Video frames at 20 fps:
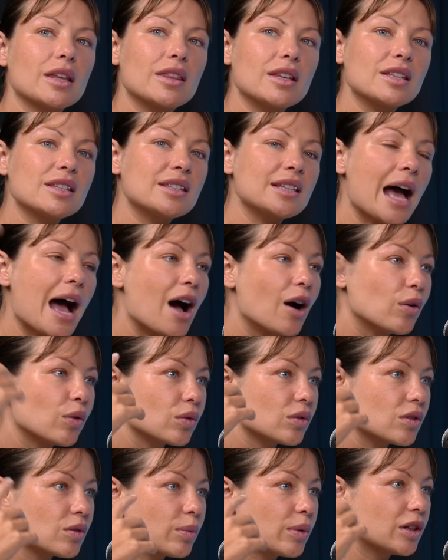
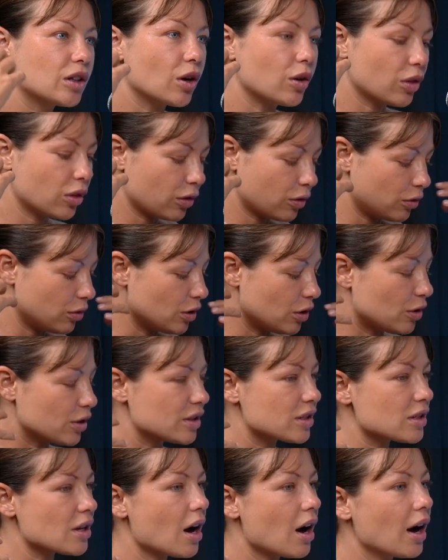sound would go through your
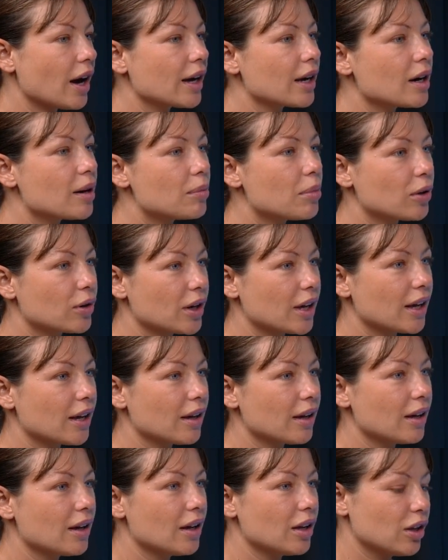entire body.
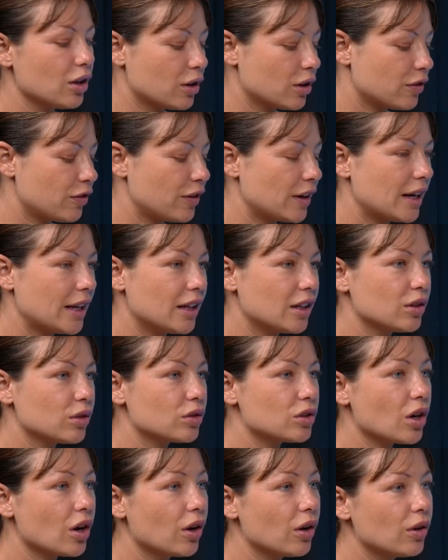You could feel it in your
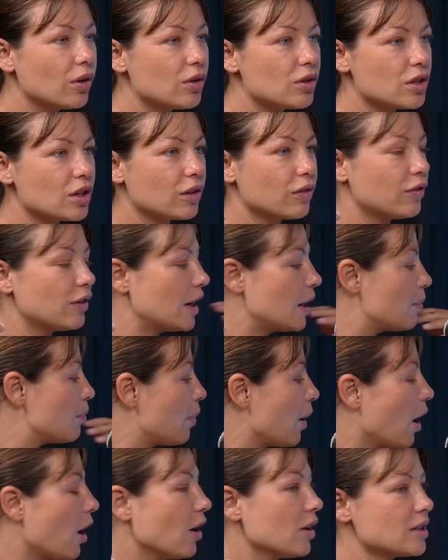toes. You could feel it
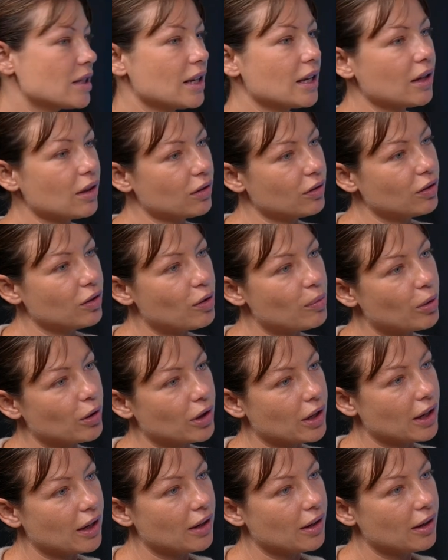passing through your
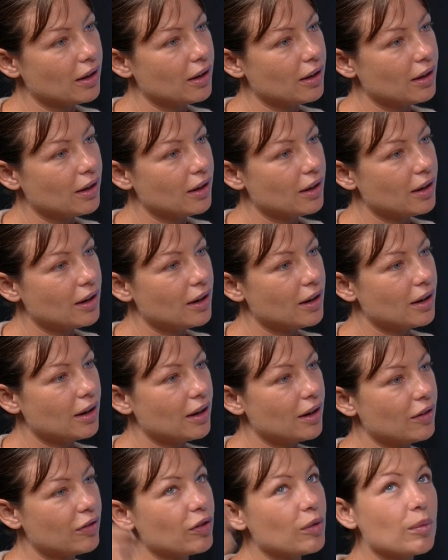body
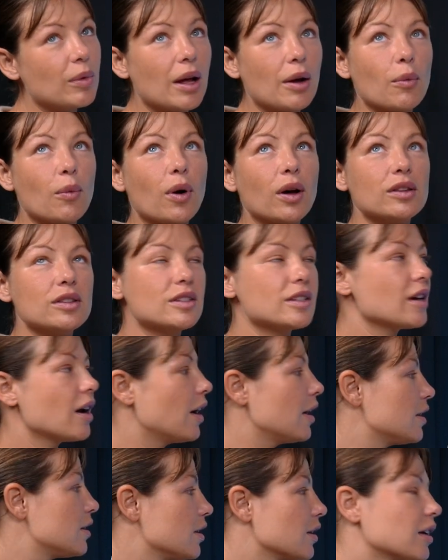from like one
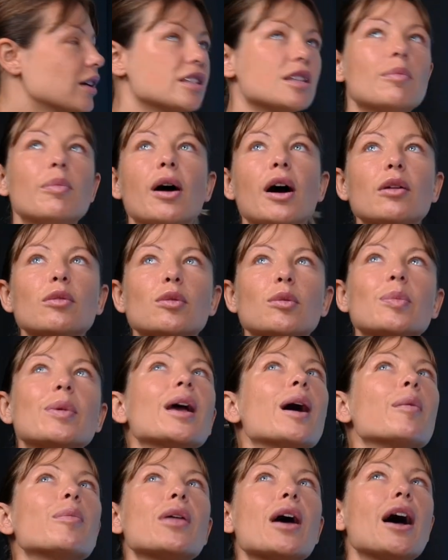side, because the bird would
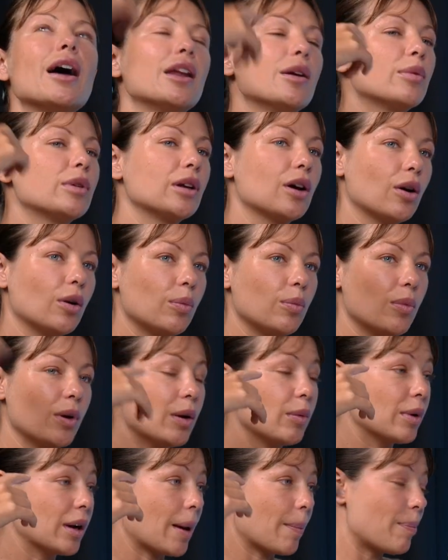be up there and it
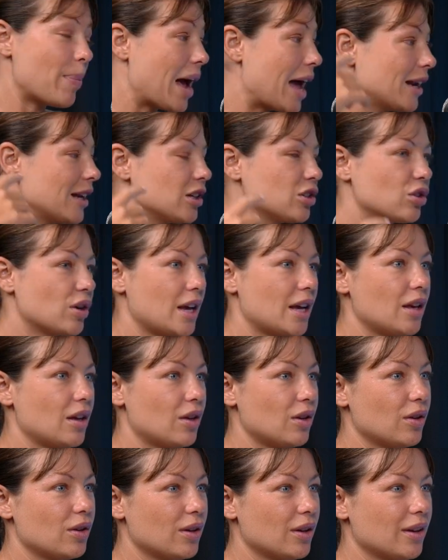would like penetrate you.